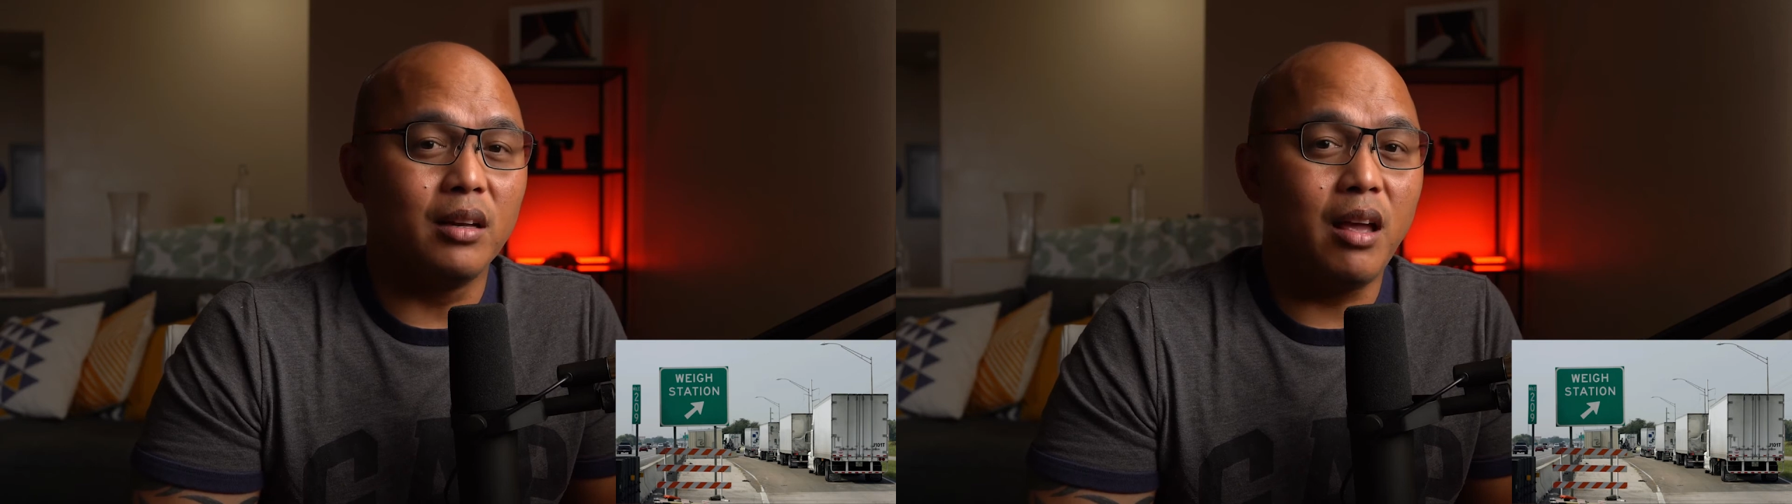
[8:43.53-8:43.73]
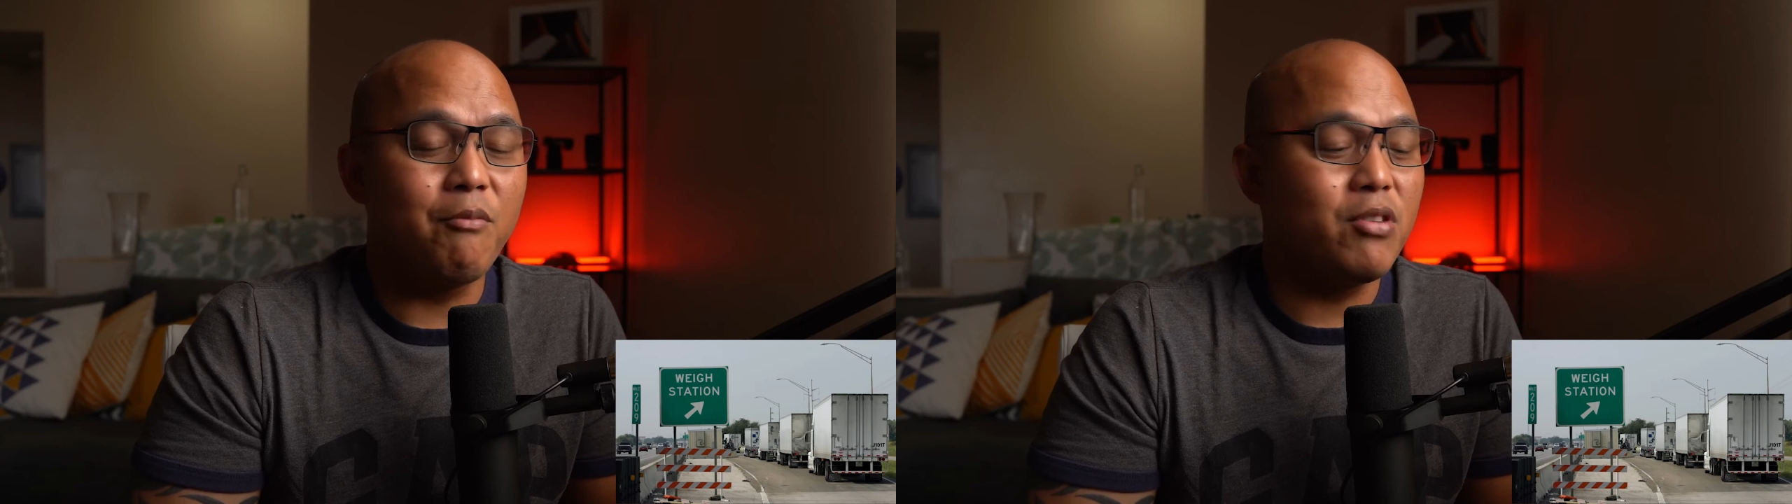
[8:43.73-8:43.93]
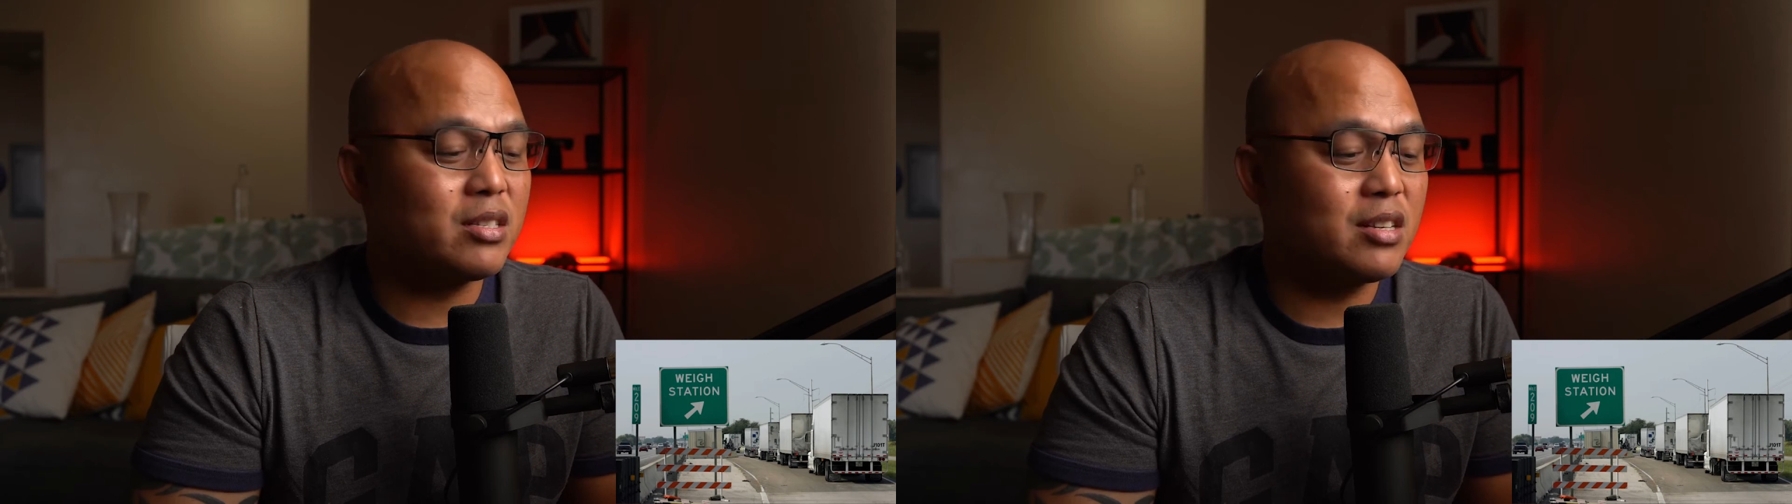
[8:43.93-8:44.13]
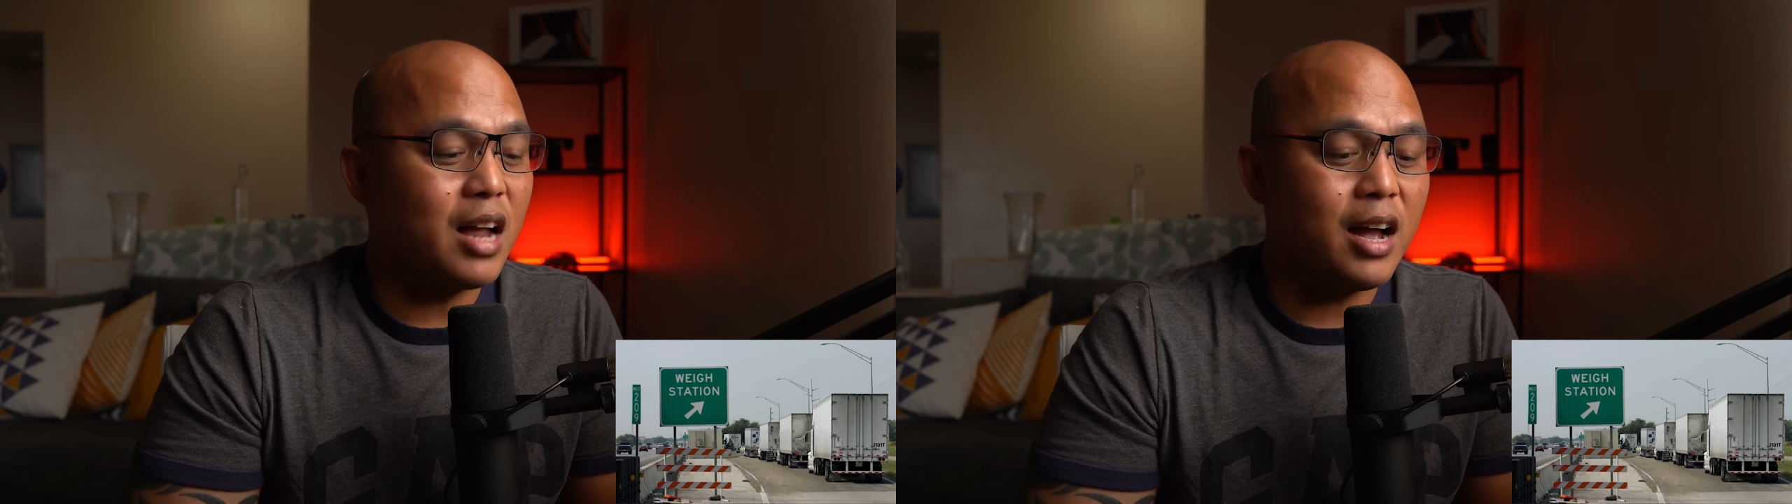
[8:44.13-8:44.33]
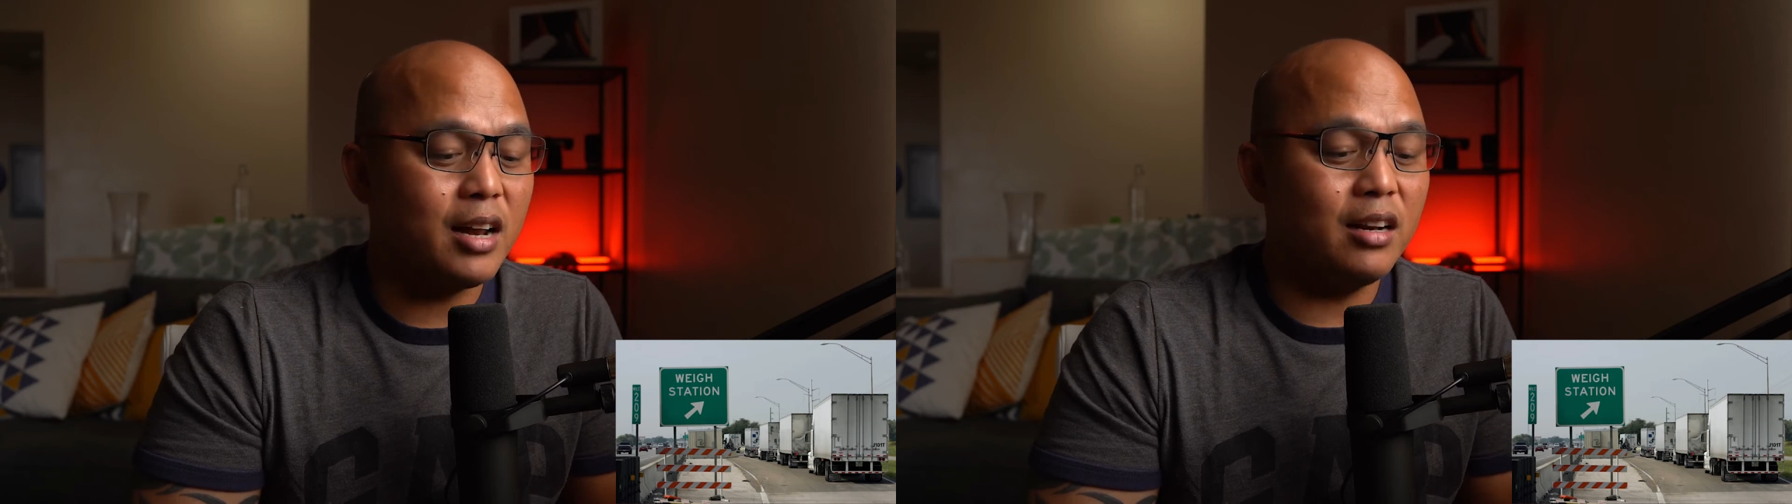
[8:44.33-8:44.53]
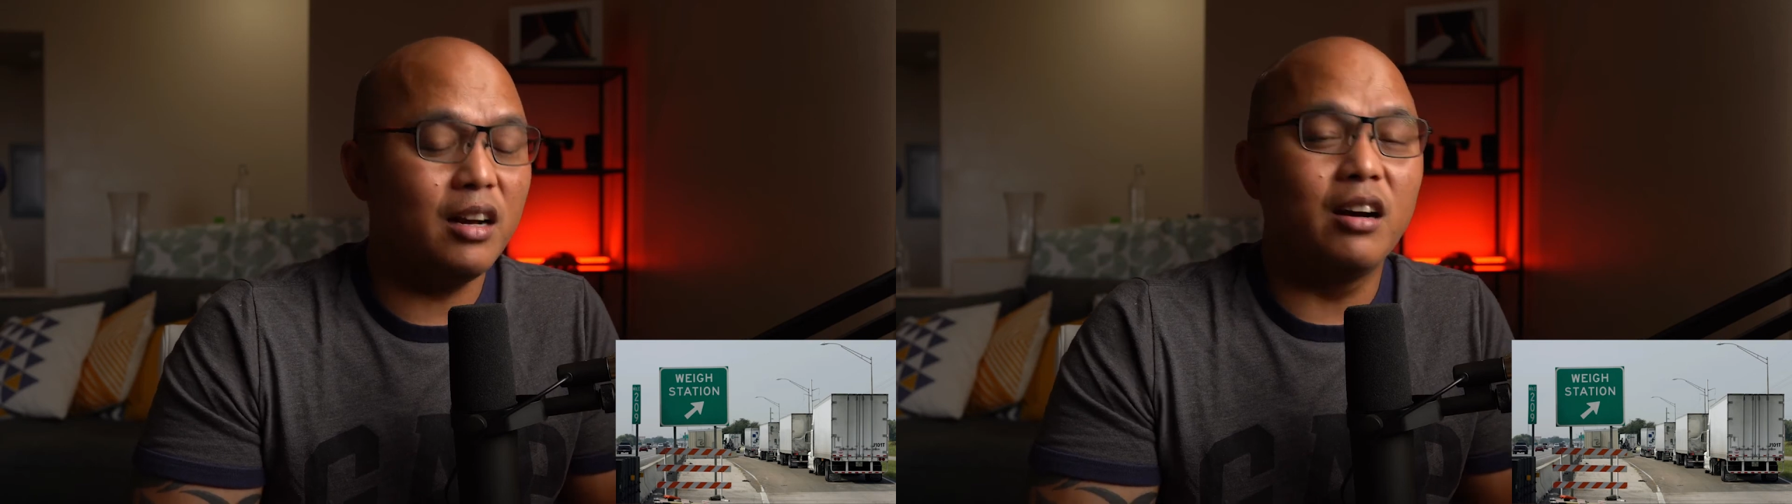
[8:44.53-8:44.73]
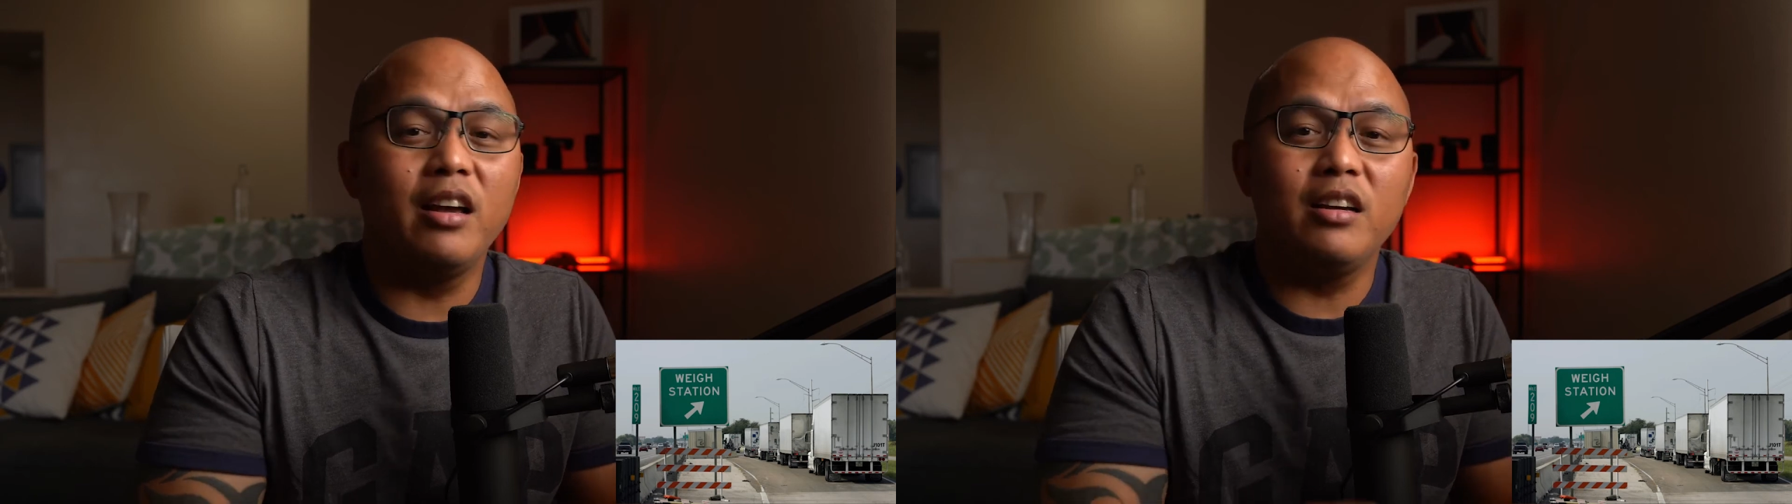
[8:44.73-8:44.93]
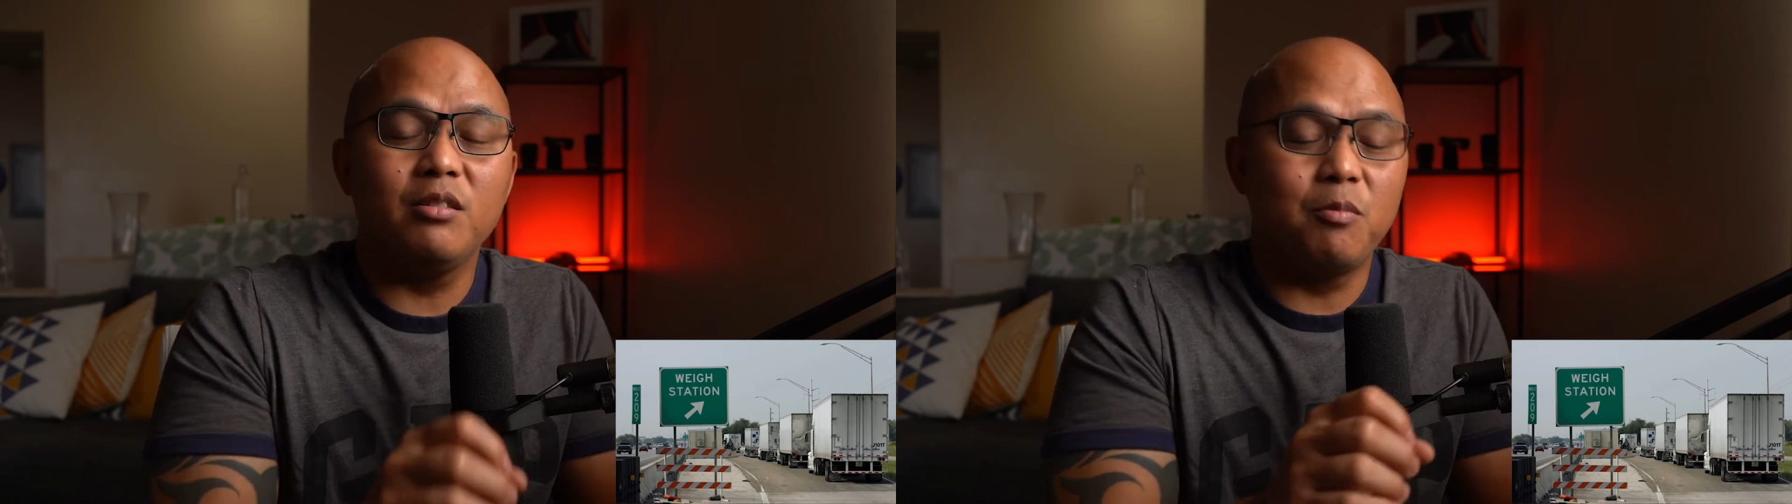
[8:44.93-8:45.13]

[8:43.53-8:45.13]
If it's not a